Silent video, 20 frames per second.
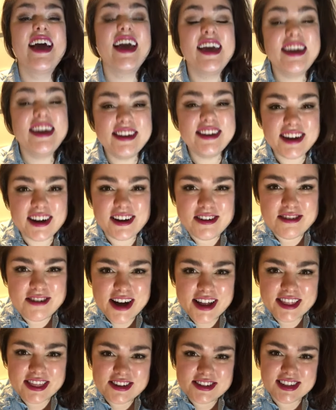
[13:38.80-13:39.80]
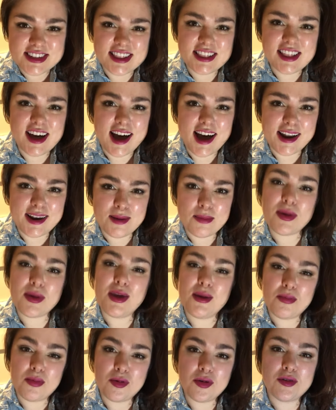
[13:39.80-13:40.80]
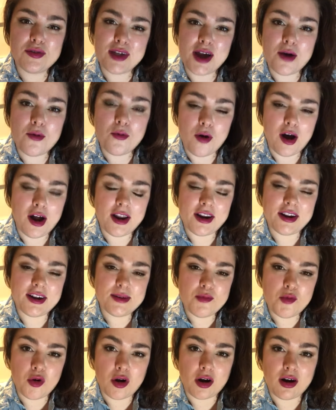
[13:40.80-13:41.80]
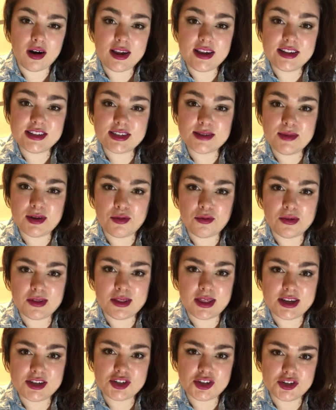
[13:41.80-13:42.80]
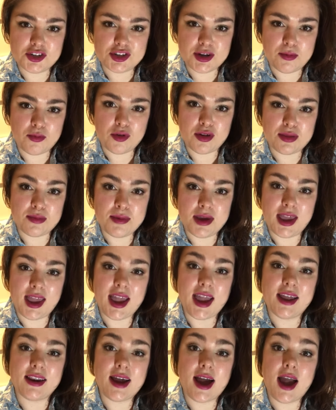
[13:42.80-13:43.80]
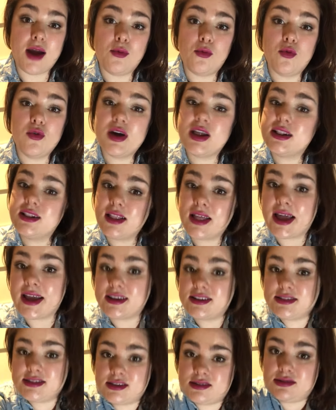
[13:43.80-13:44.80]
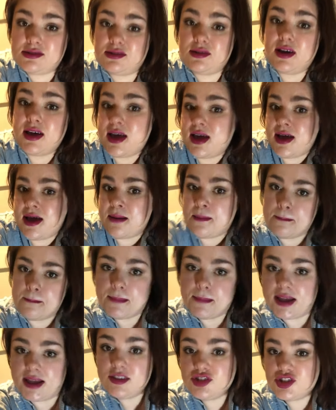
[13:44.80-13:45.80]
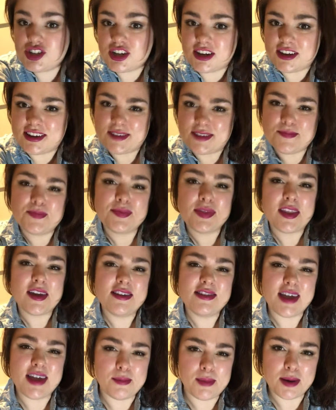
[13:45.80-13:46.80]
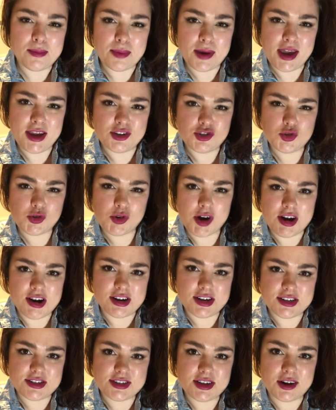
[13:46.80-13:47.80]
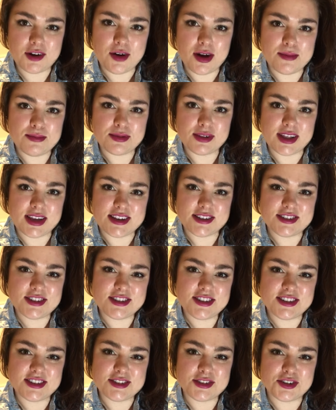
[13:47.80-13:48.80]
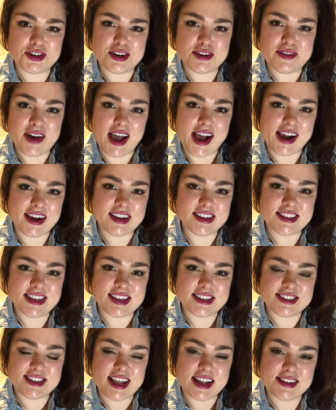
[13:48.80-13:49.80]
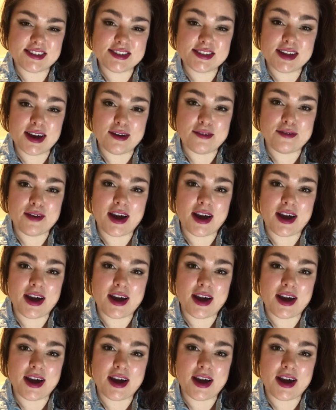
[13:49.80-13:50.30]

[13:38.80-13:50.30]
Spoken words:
You know what? There's a lot of people that want a more intimate relationship with me, and I would like to mention that my Patreon is a great place to sort of access that stuff.